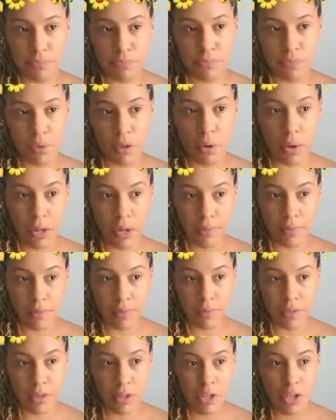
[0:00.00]
okay?
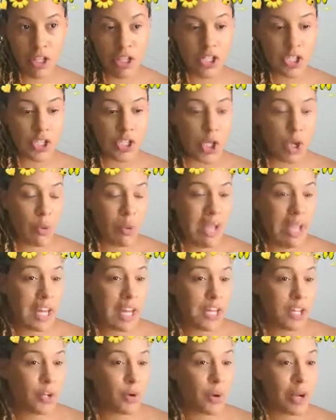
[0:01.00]
So
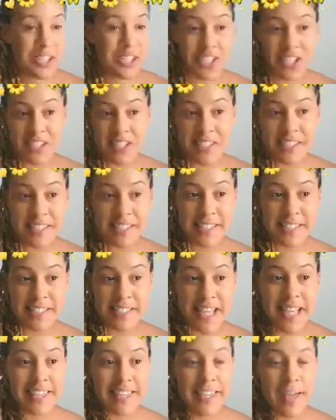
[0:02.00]
any questions,
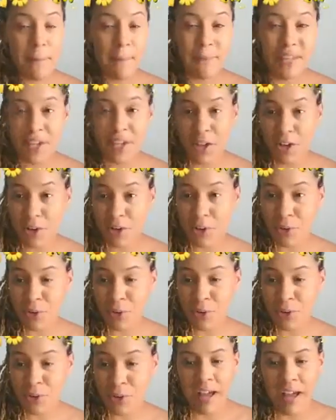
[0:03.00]
let me
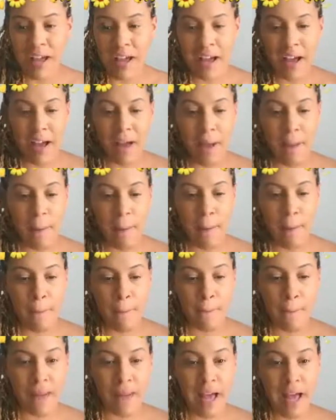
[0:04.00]
know.
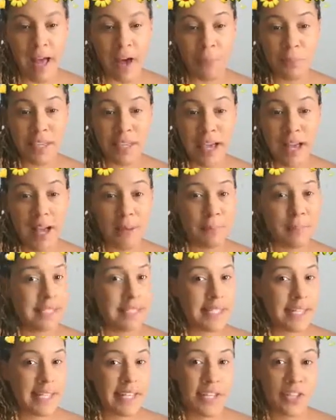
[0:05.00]
I'll be happy
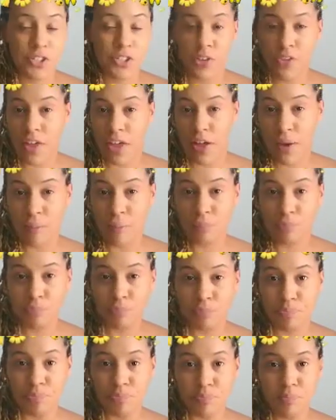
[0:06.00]
to answer them.
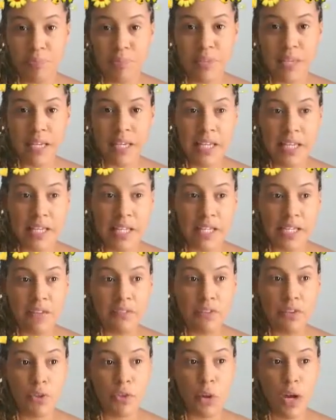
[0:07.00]
And
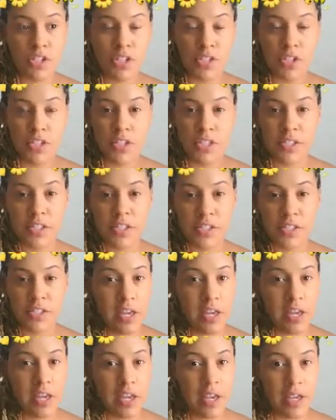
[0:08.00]
if you watch this until
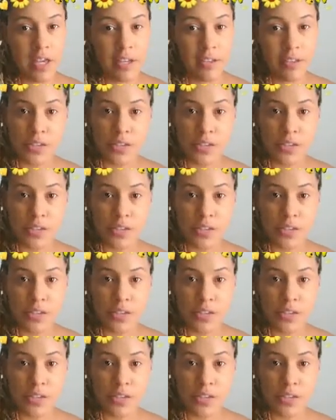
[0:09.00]
the end, this